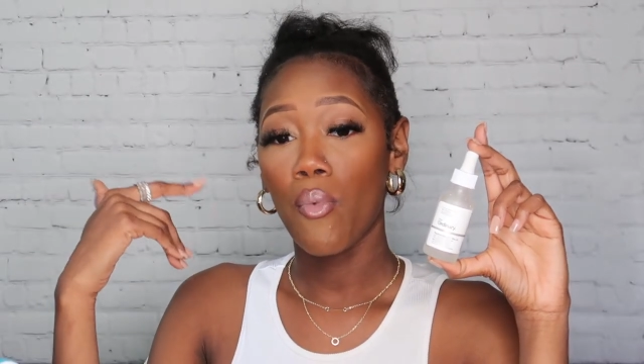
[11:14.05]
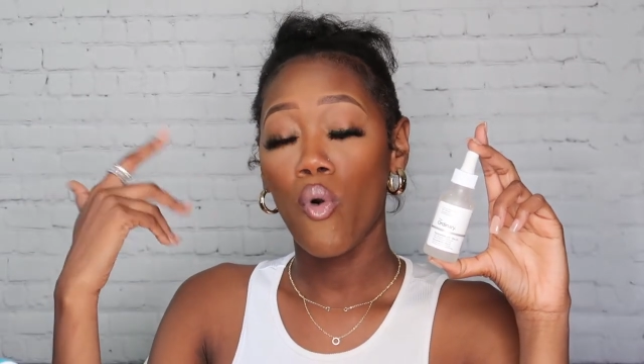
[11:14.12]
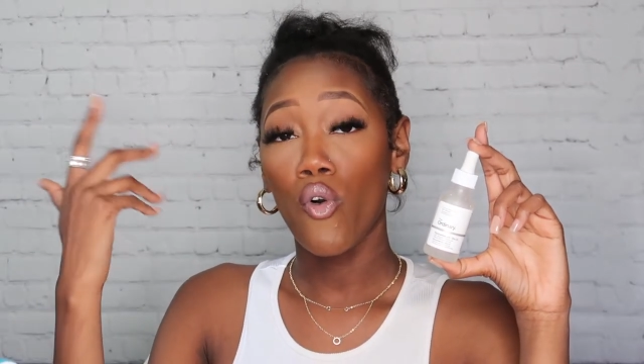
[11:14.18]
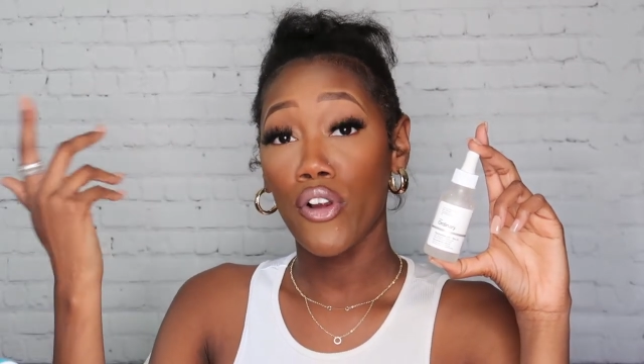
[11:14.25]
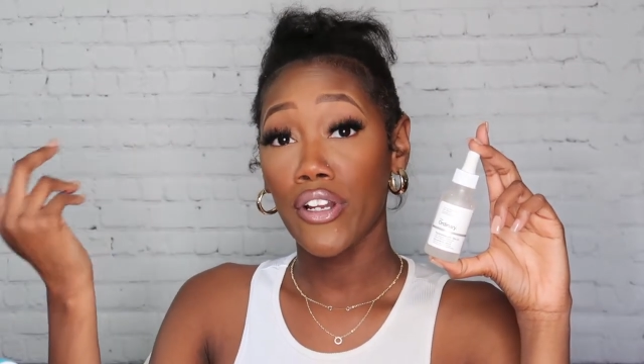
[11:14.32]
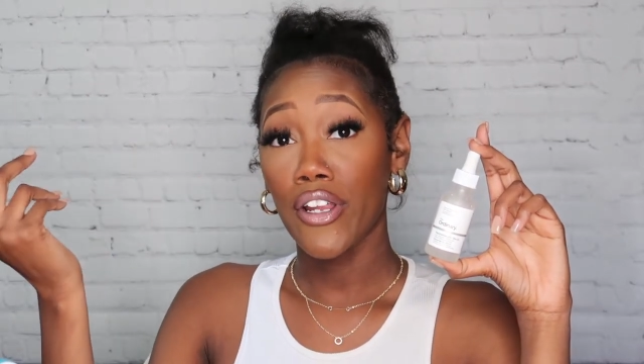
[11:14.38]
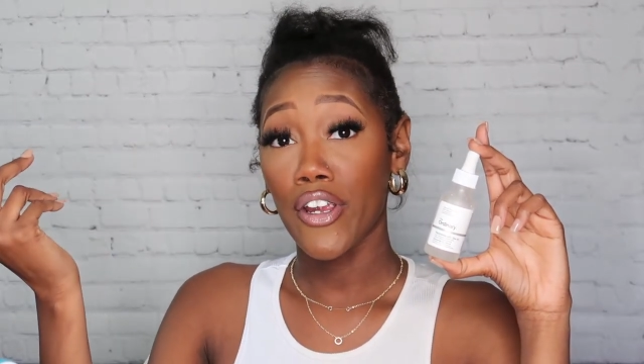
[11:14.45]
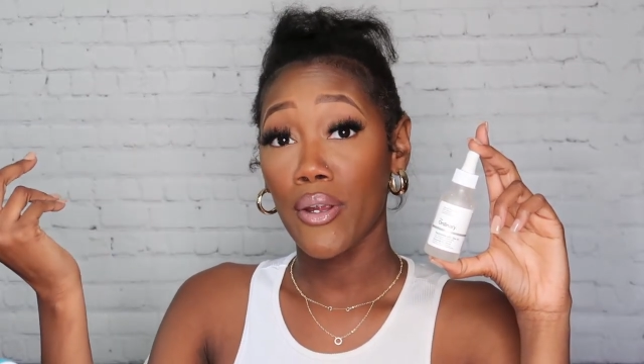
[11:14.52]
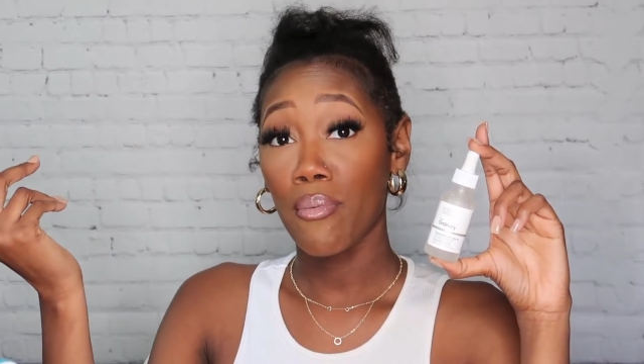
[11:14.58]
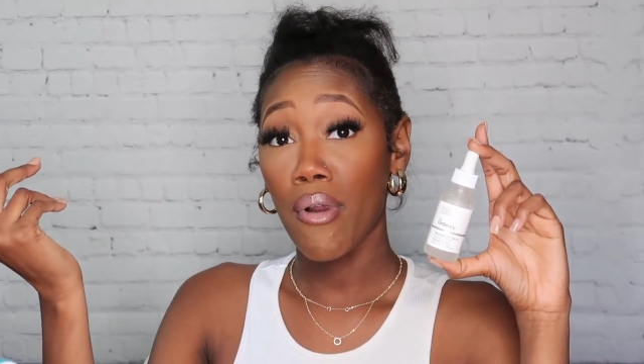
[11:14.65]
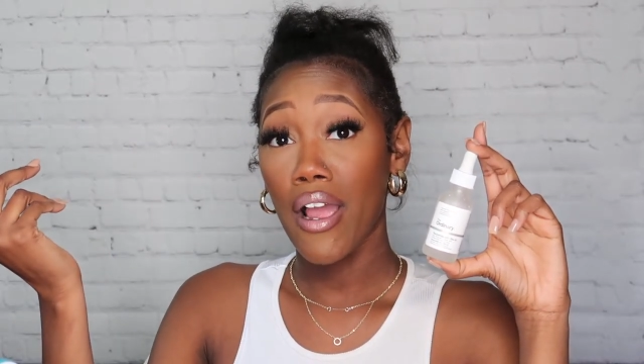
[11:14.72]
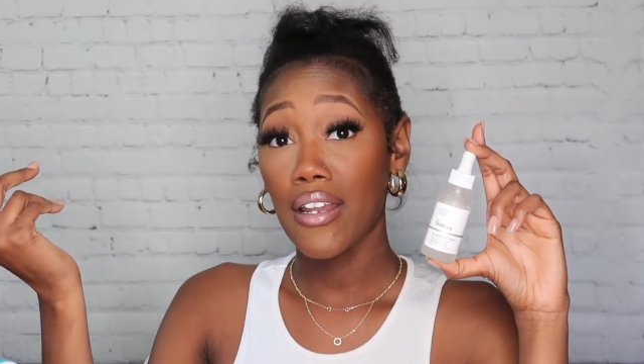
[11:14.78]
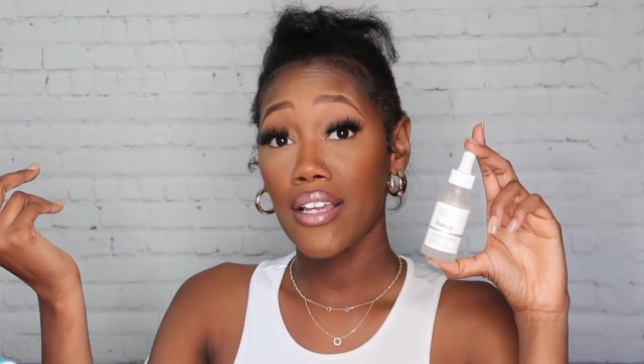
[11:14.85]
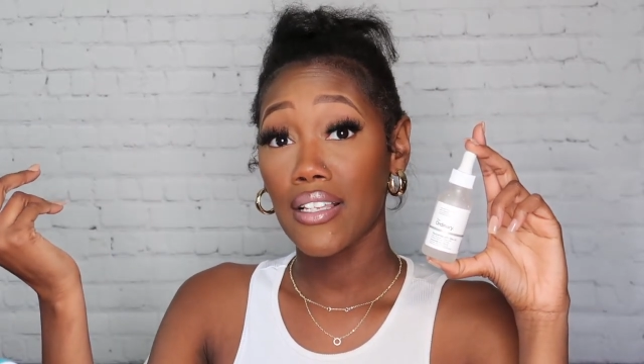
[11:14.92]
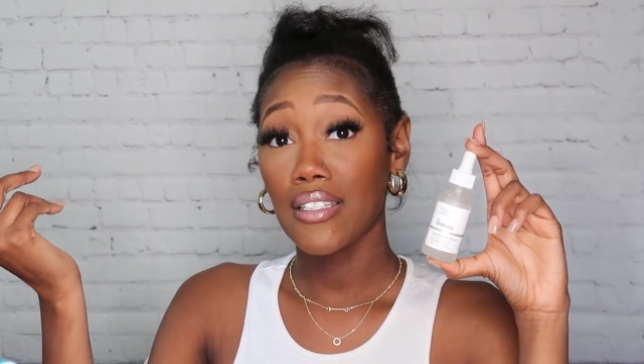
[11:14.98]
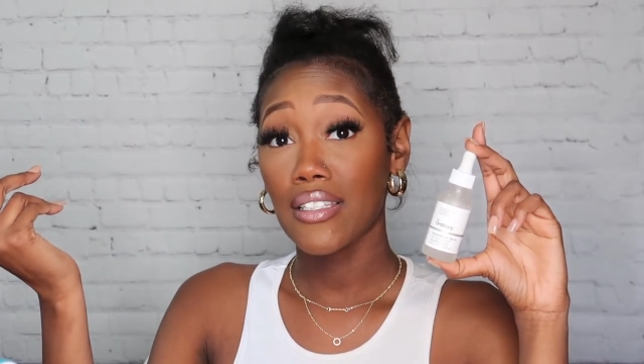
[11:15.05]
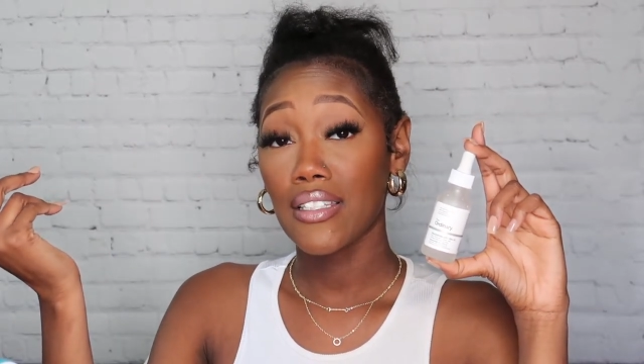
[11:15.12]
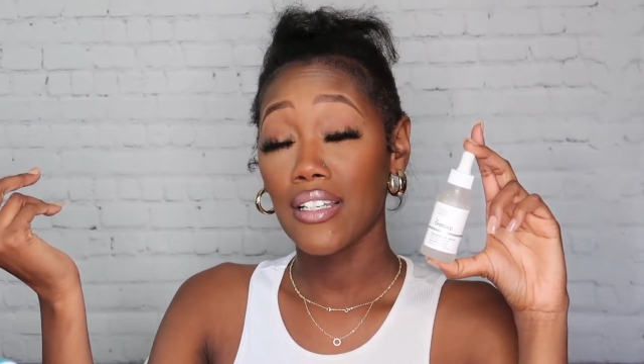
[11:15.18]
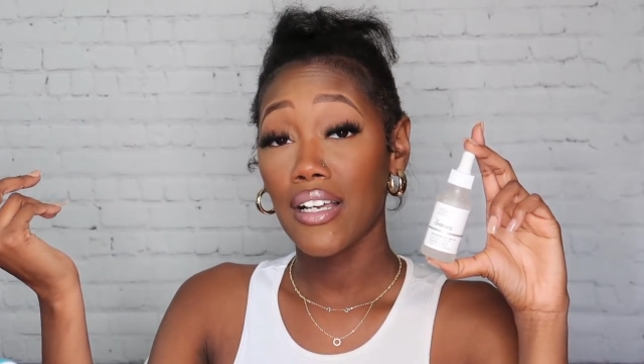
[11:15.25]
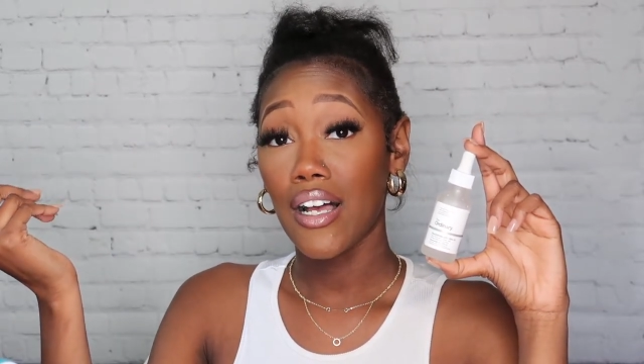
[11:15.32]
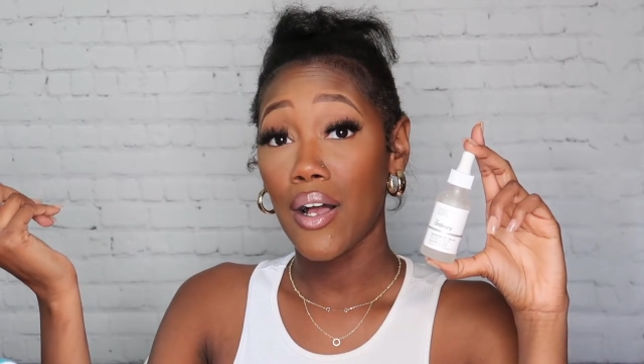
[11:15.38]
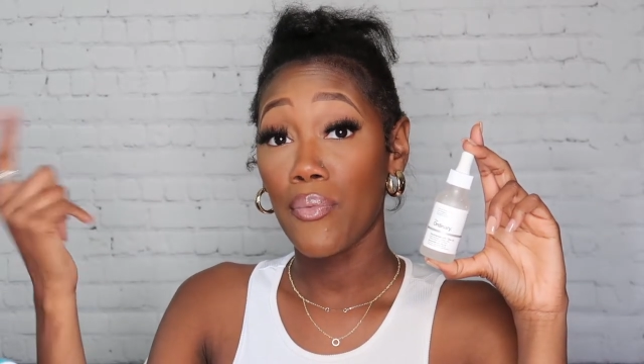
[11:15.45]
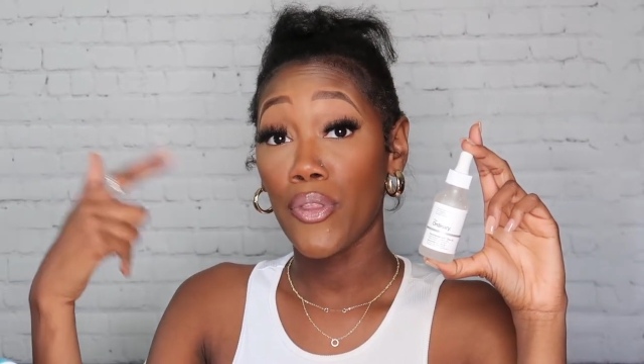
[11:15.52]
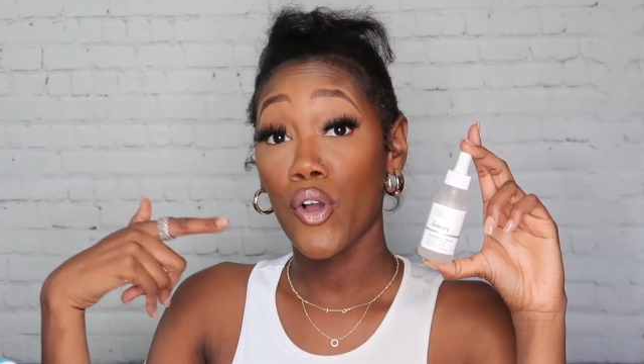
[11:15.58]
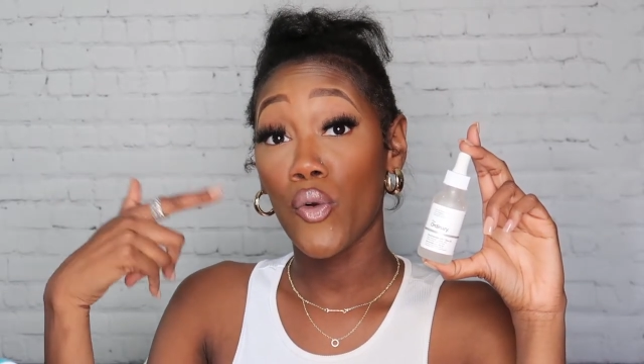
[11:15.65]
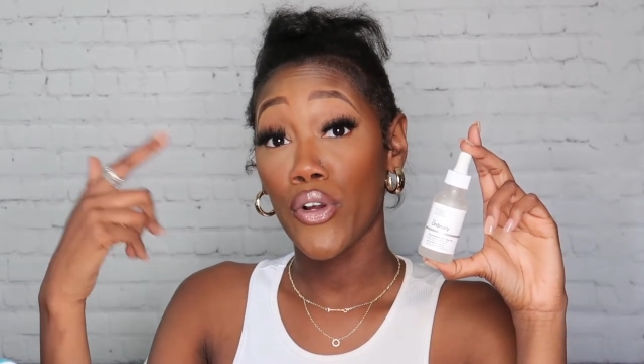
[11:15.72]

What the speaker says: Ordinary products, The